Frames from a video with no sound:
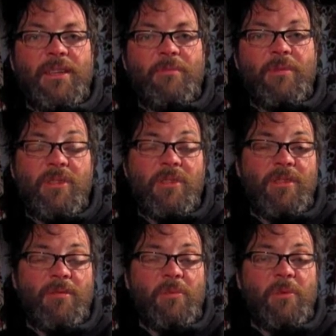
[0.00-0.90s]
We
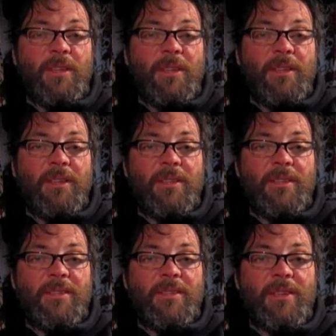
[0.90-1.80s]
started walking
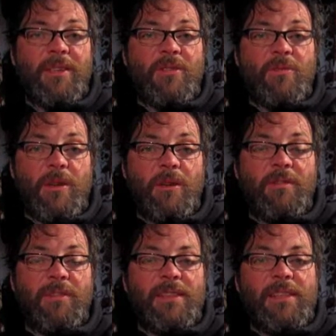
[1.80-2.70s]
at
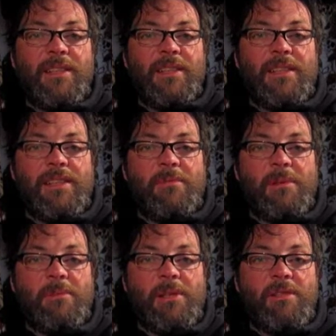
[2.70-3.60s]
12
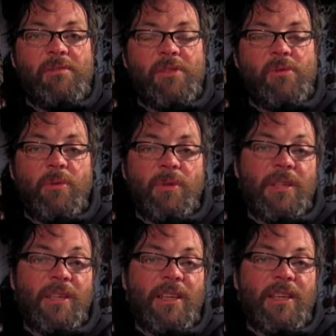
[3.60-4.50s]
and we only finished
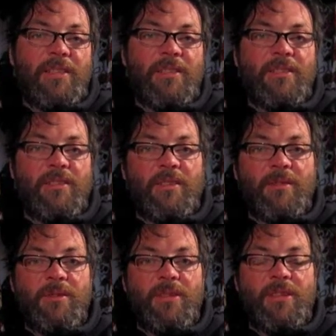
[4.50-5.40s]
walking at 8, so
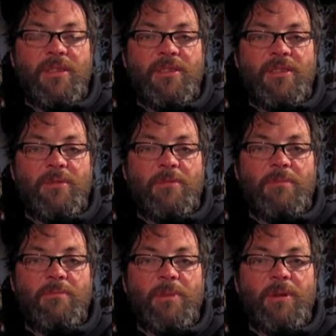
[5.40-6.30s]
you can see that's
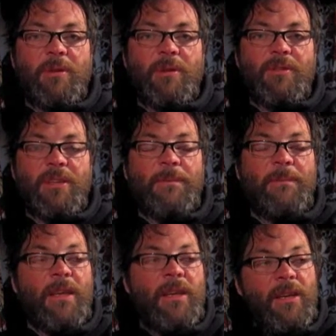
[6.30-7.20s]
been quite a long day.
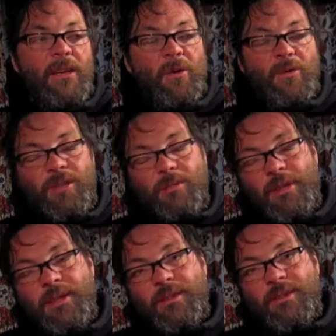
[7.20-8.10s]
Also
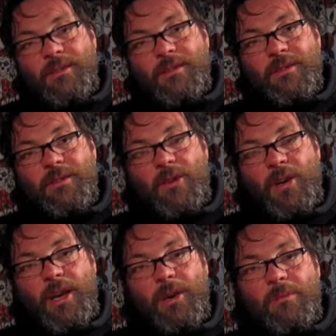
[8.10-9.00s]
been not
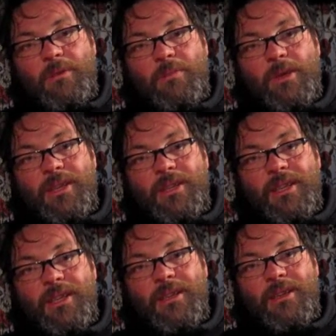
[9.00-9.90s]
helped by
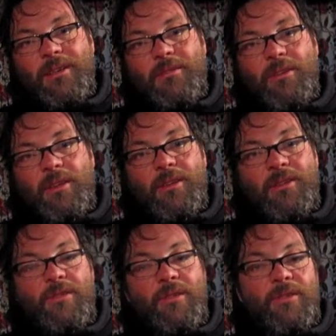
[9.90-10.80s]
the fact that
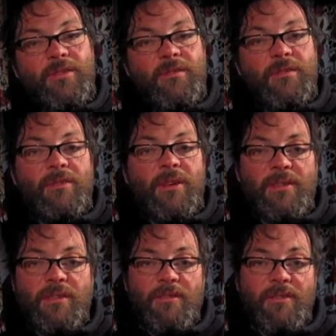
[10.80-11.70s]
there's lots of great
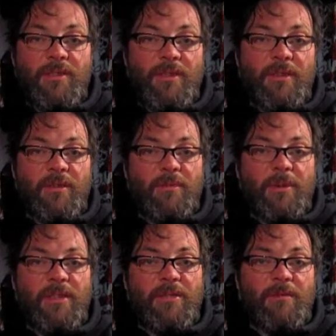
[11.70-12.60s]
stuff to see along the
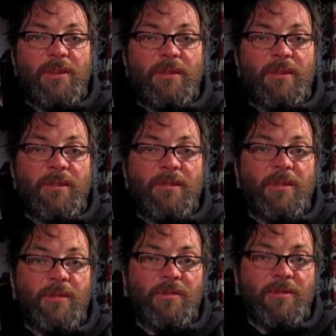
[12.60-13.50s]
way, so we've had a look at a
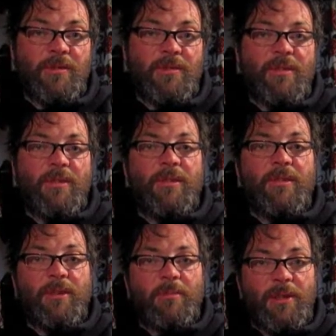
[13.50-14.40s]
lot of forts, a
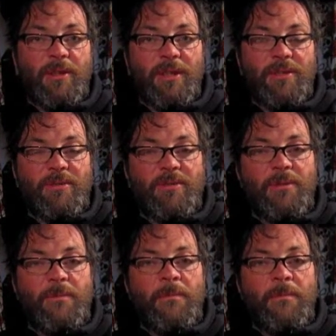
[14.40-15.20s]
lot of mile castles.